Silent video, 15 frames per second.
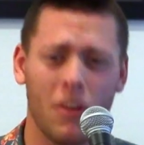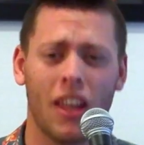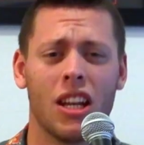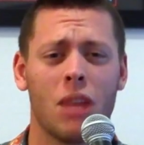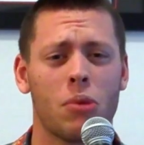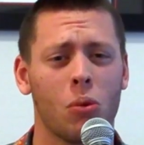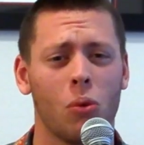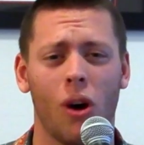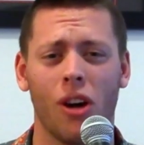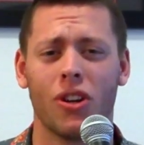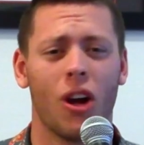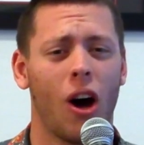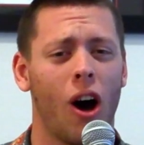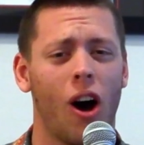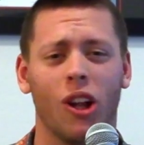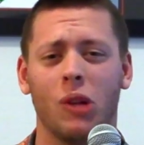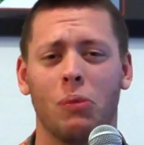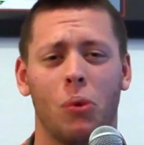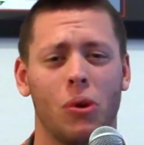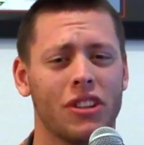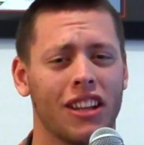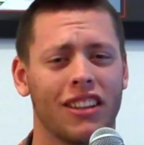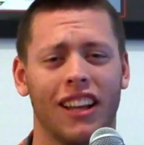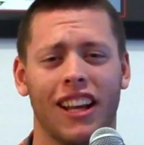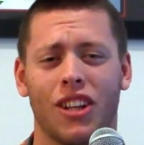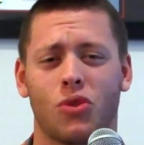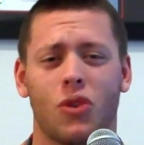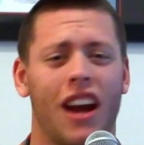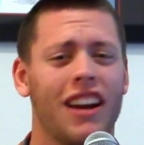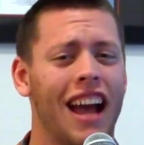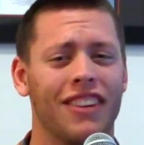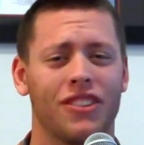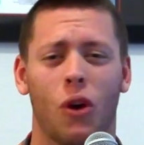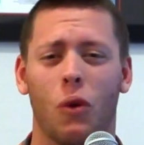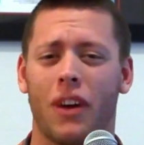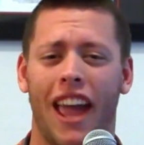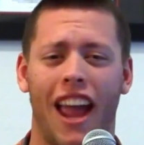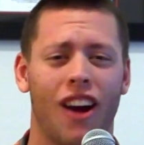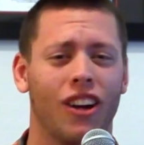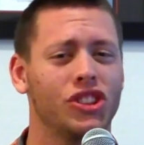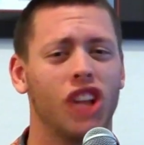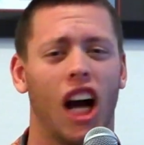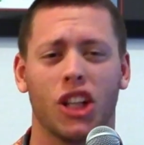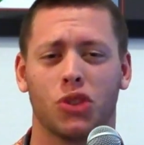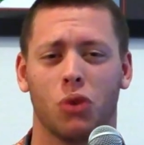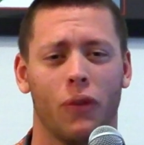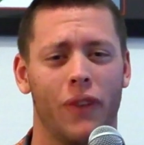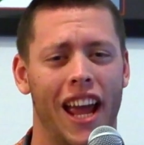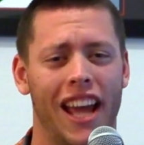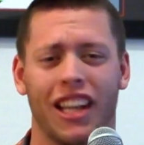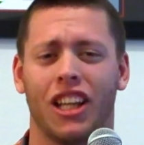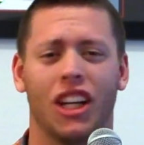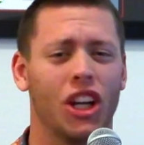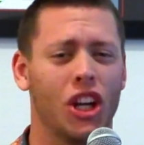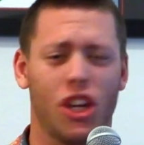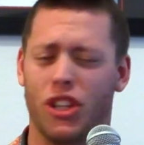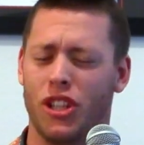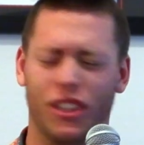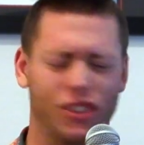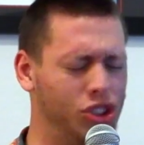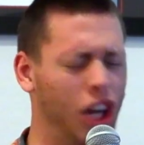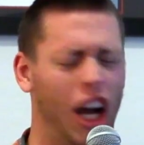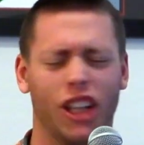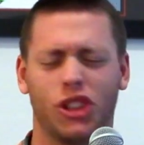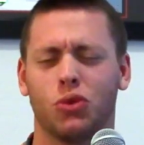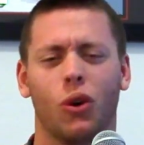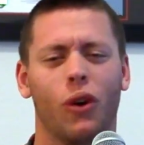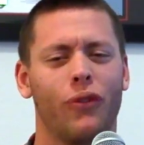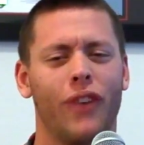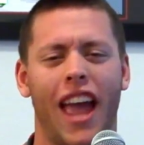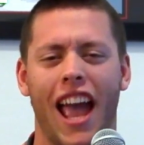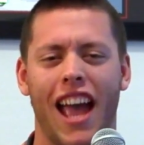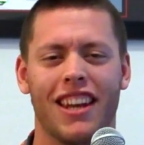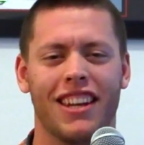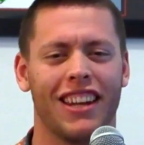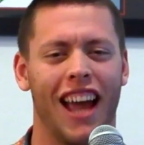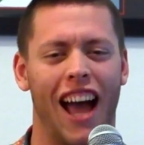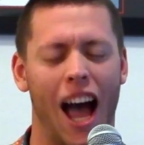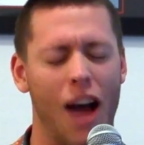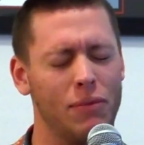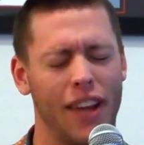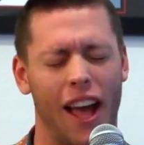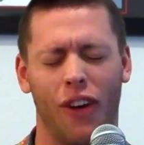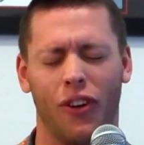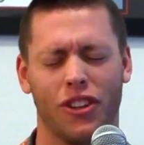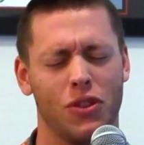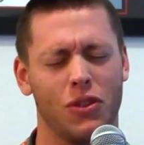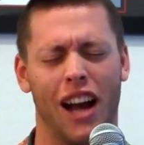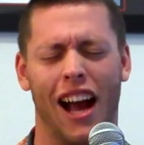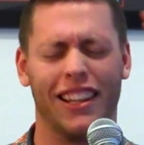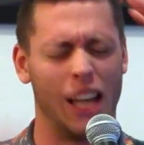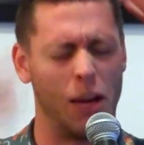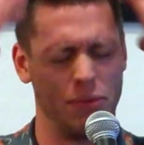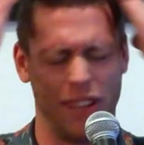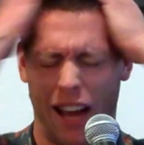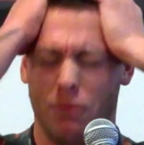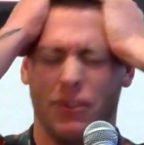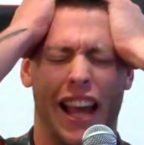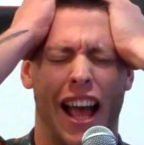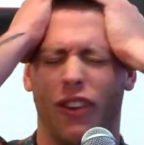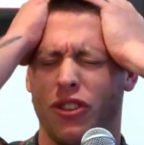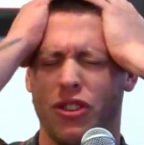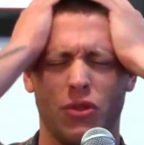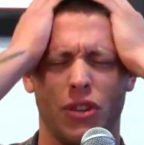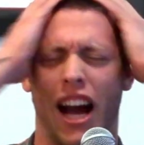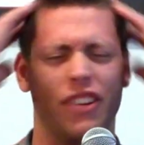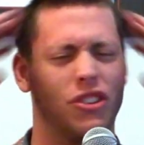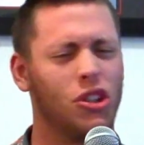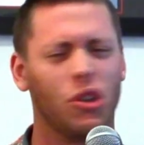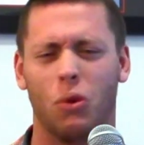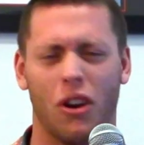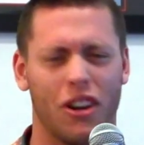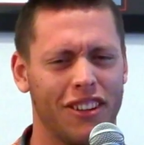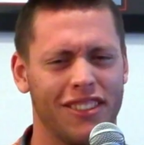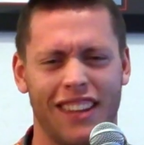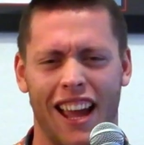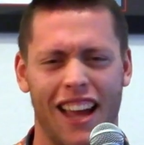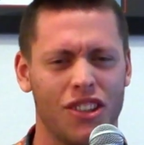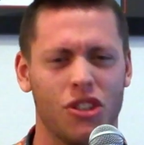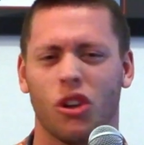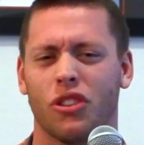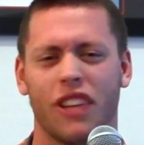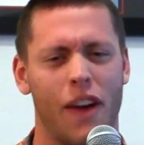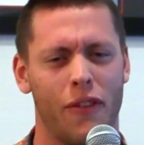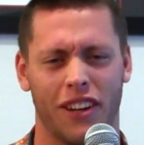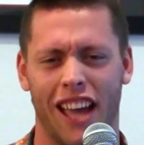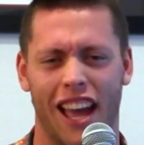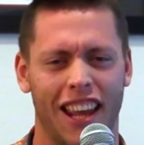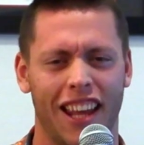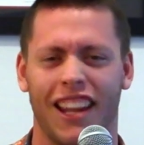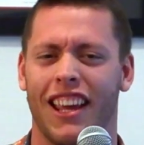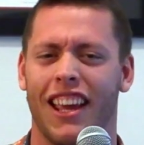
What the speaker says: And number 1, all aboard the glaze train. I don't care. Joshua Van. Joshua Van, I'm telling you guys, you don't understand. You'll never get it.